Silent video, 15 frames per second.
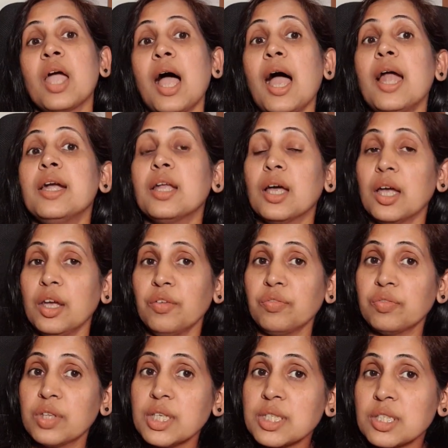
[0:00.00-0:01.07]
and if
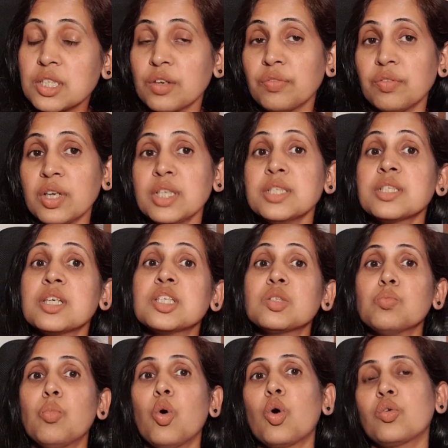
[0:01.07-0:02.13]
this difference is
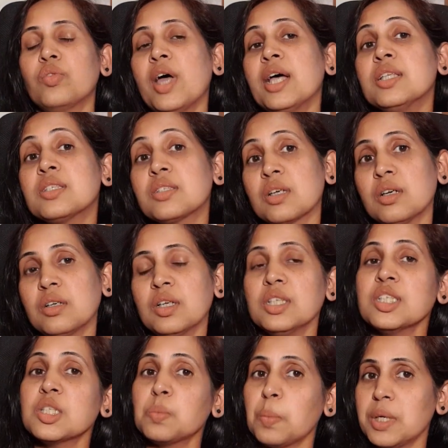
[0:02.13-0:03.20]
more than certain
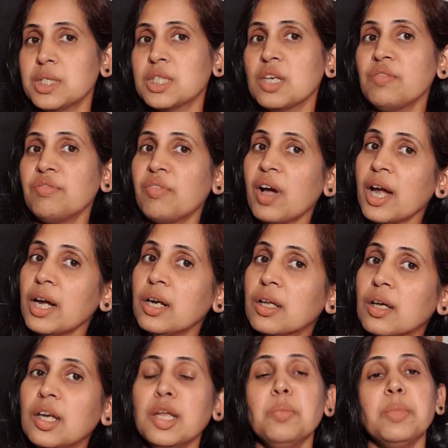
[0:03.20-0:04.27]
specified
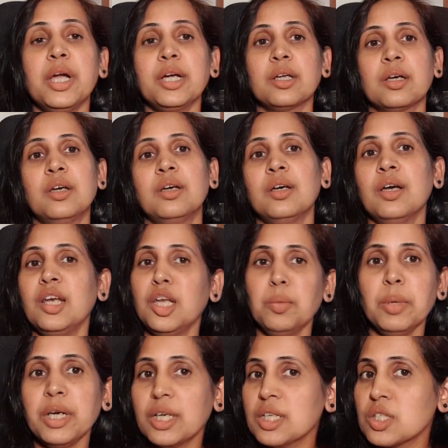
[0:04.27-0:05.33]
limit
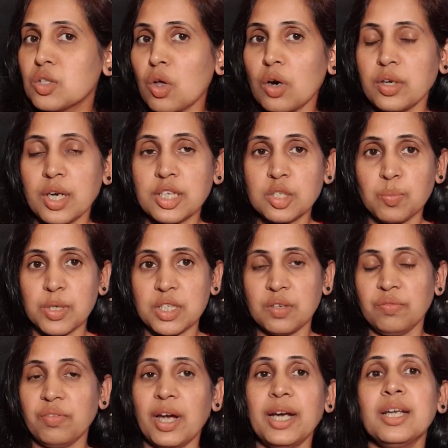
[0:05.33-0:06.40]
is not yet
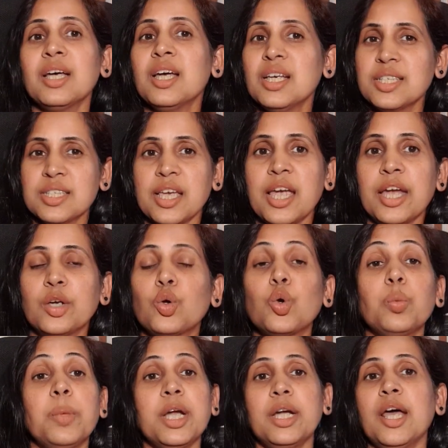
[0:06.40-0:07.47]
specified, say it could
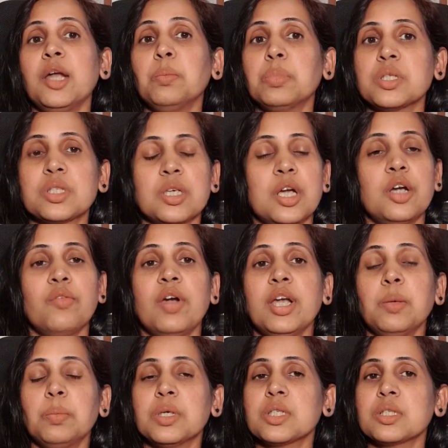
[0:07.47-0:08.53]
be 10%,
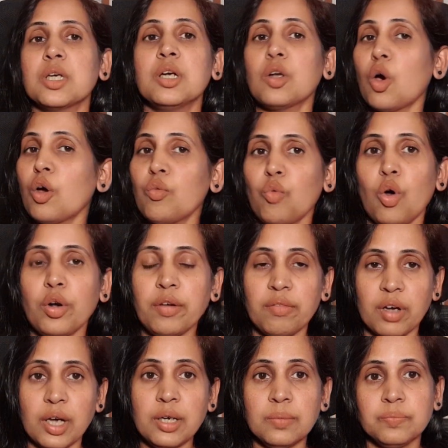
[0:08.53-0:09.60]
20% or
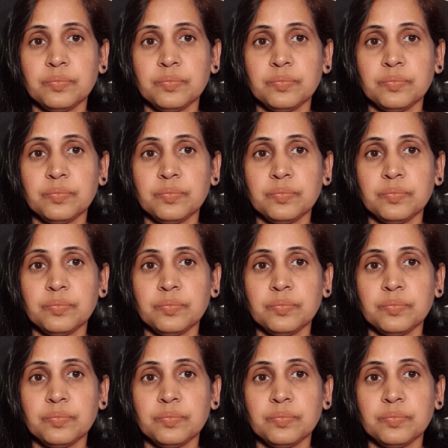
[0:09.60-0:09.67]
whatever,